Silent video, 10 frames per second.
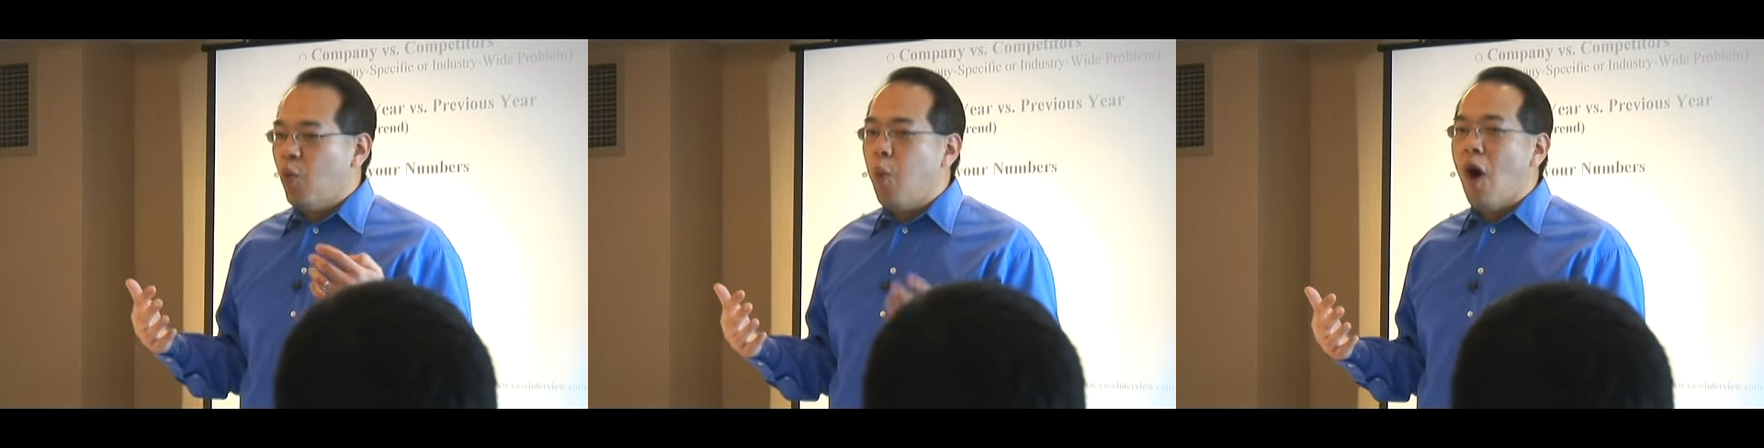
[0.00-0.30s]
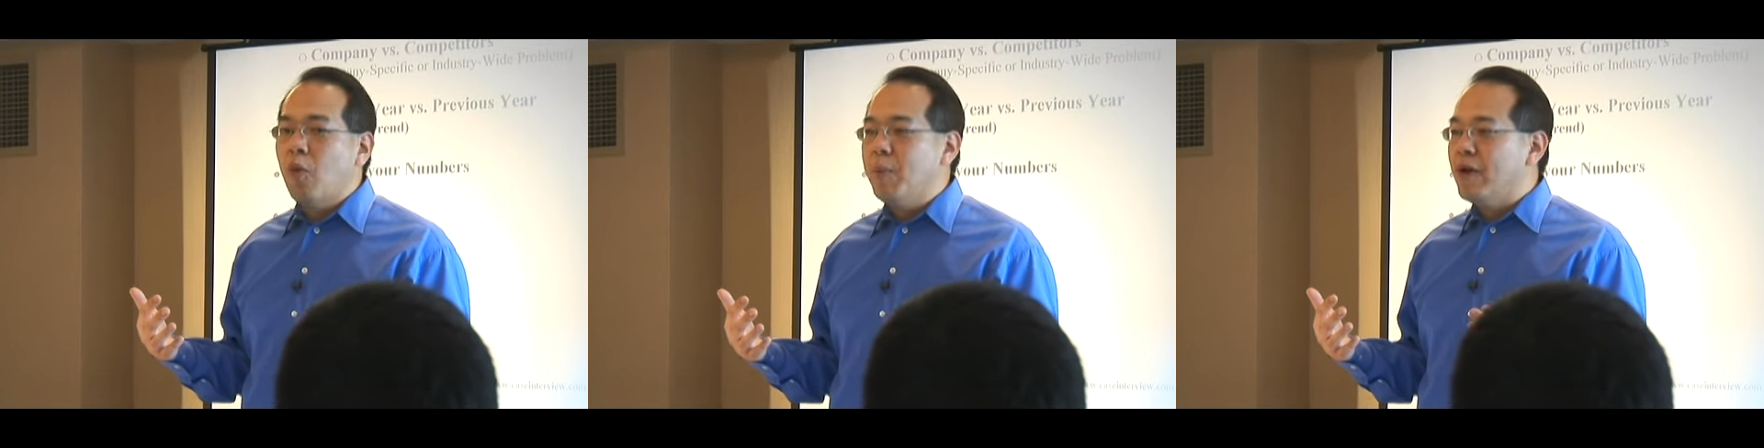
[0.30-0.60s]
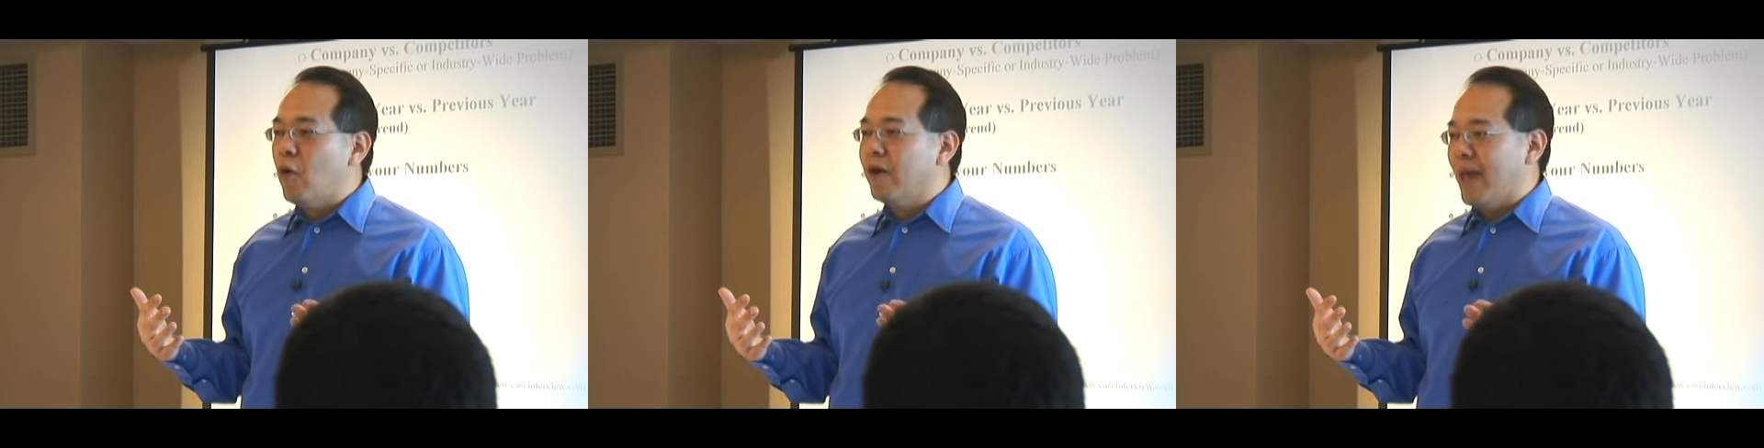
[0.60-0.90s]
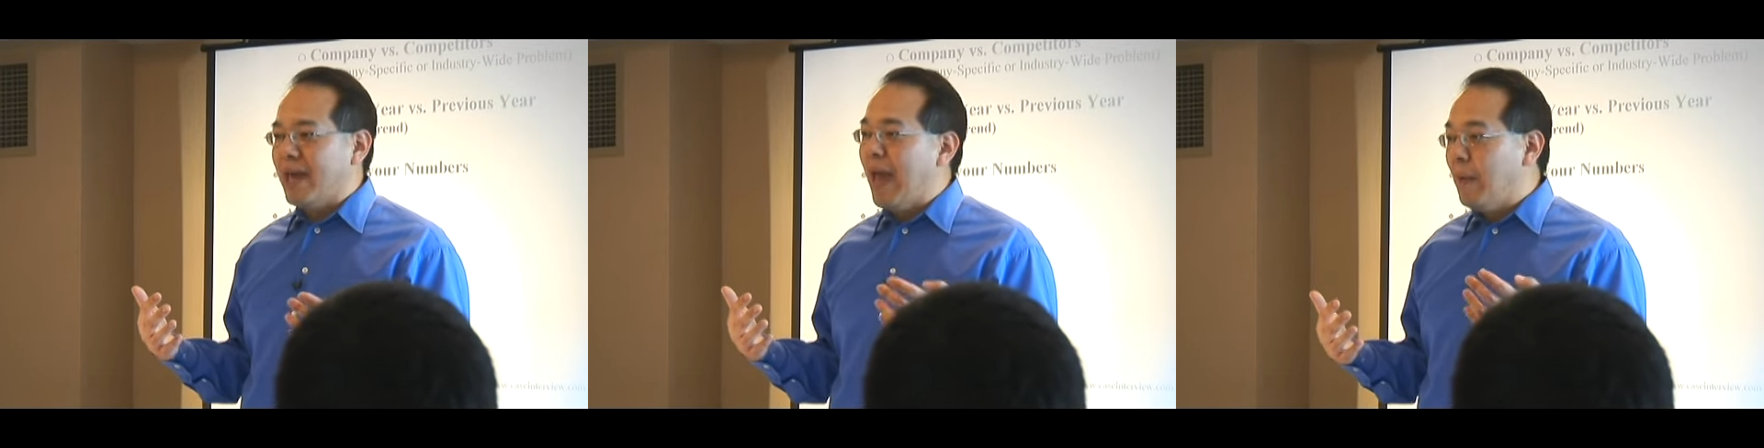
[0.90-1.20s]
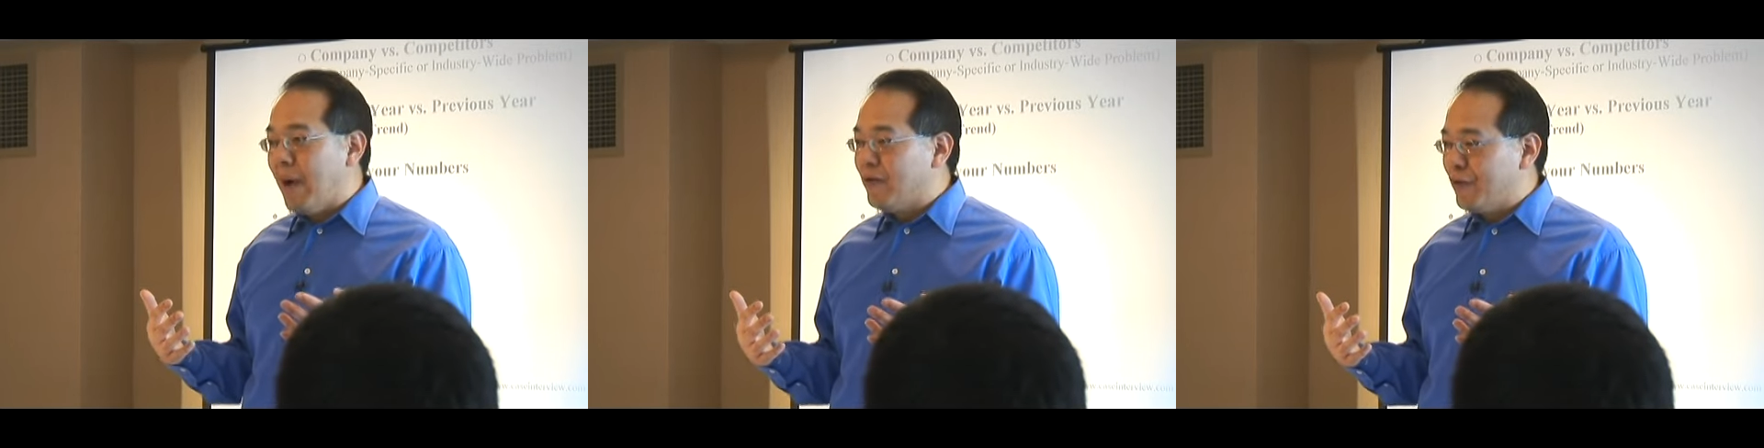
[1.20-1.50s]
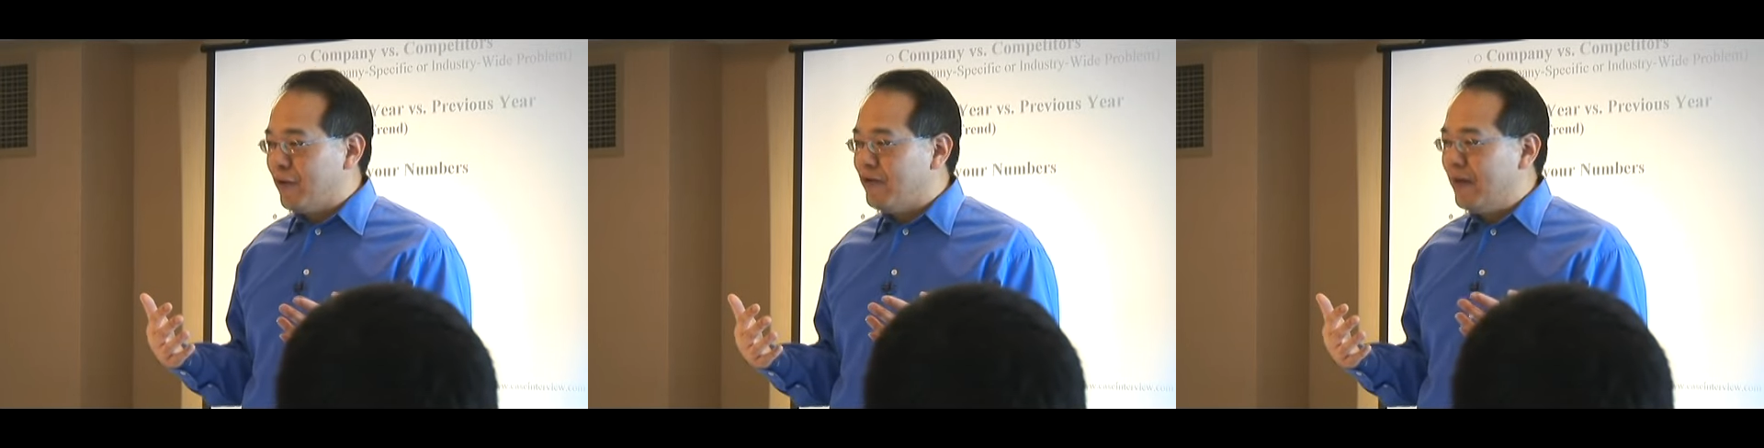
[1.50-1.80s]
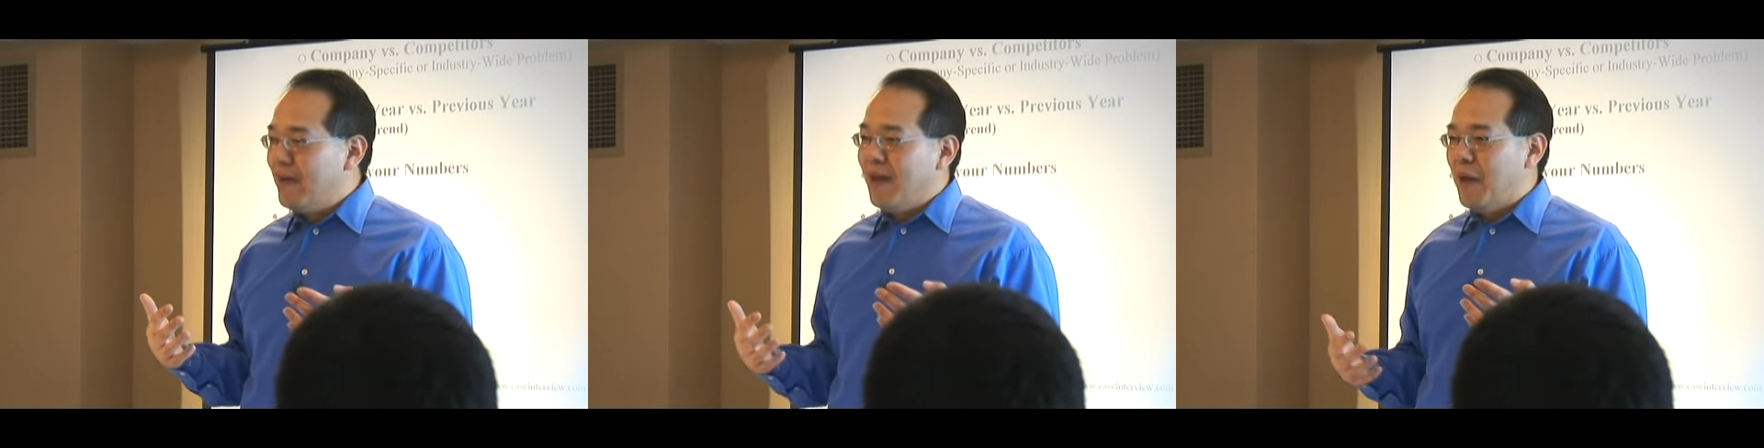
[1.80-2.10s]
One will be going like gangbusters,
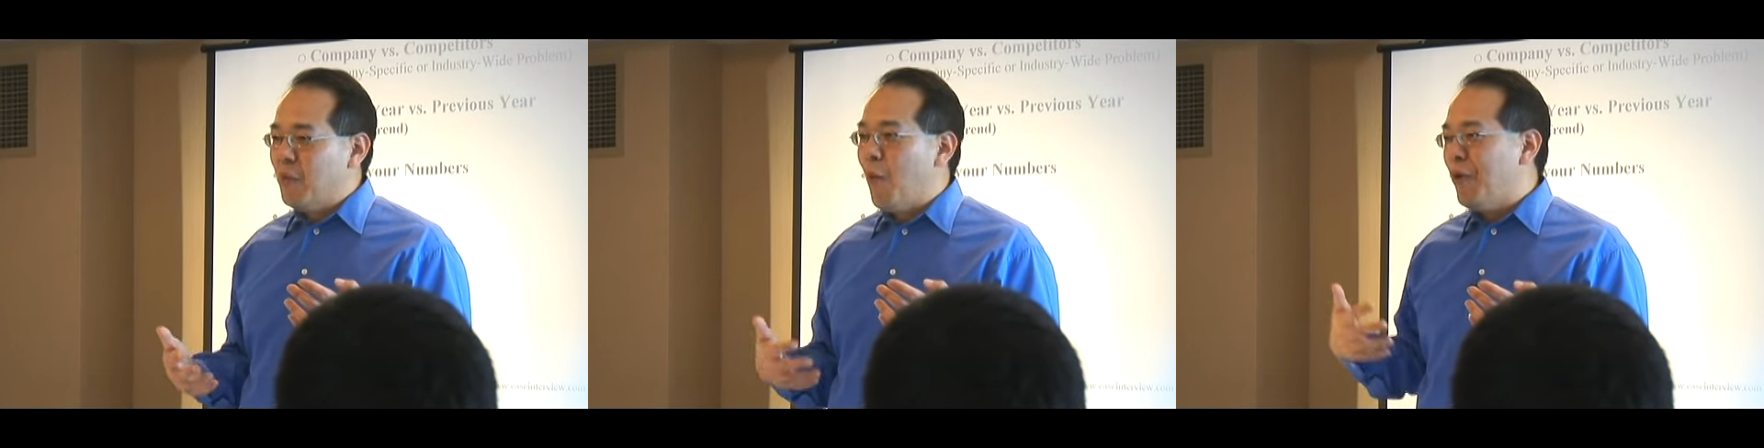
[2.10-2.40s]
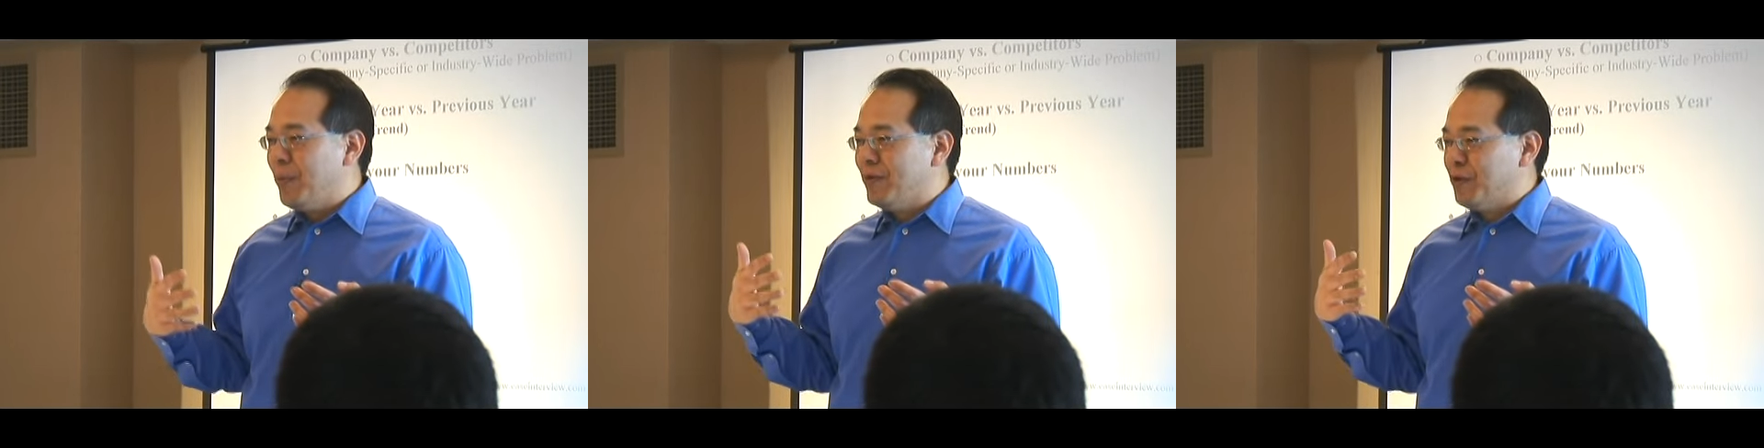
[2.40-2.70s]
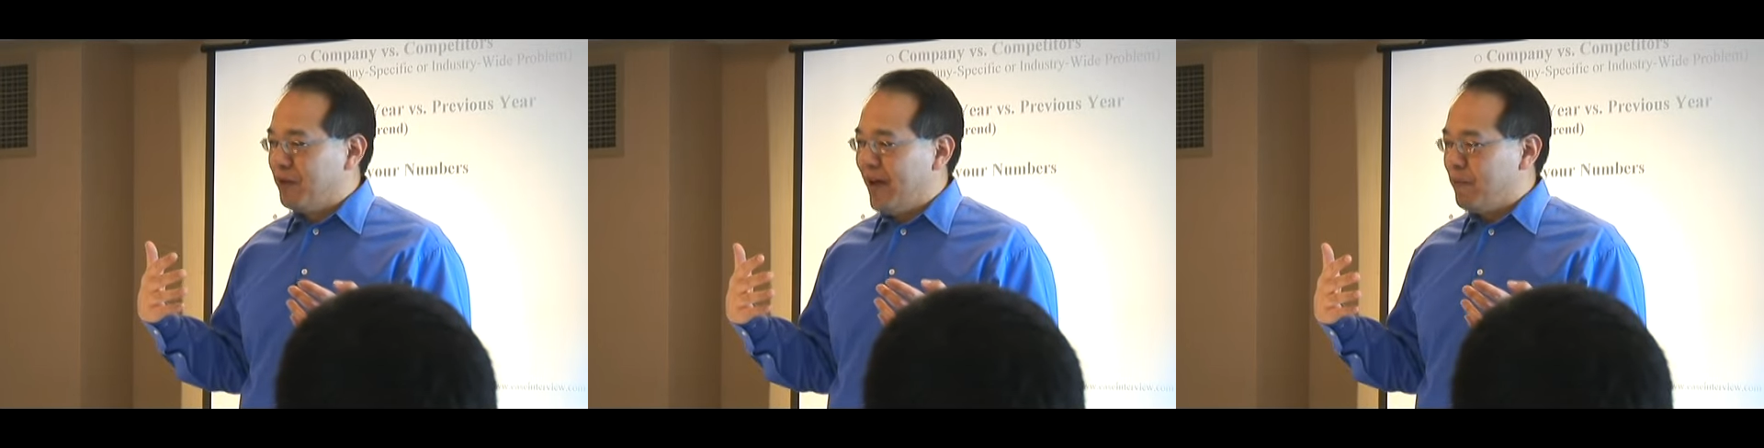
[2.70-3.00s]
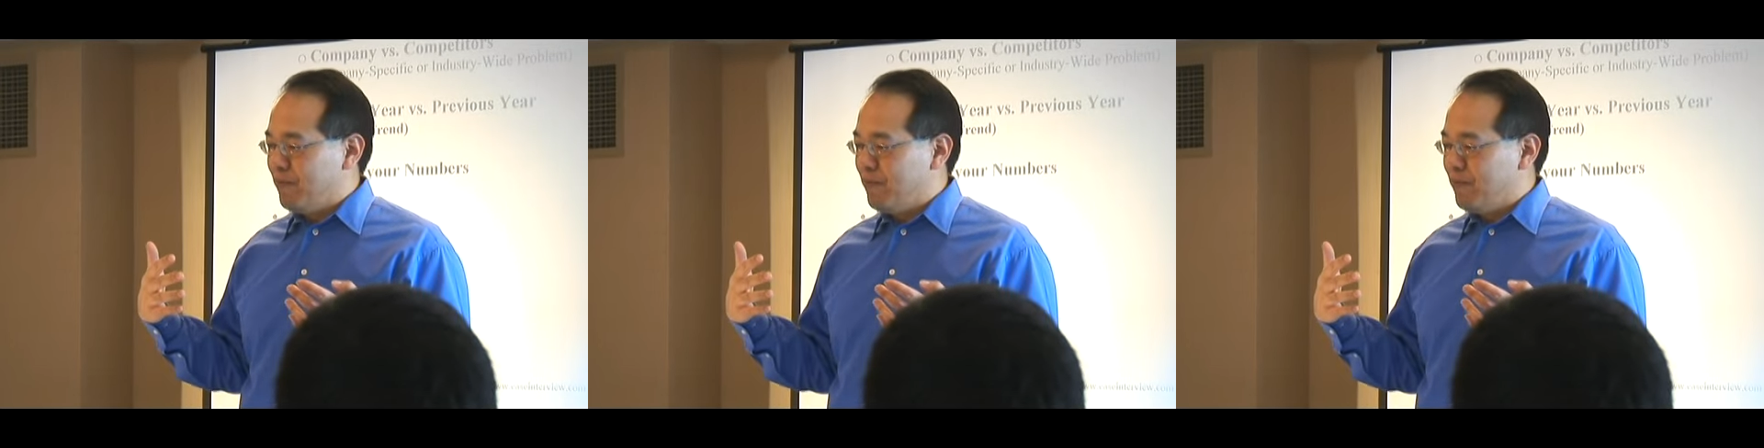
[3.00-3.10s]
and one will be sort of like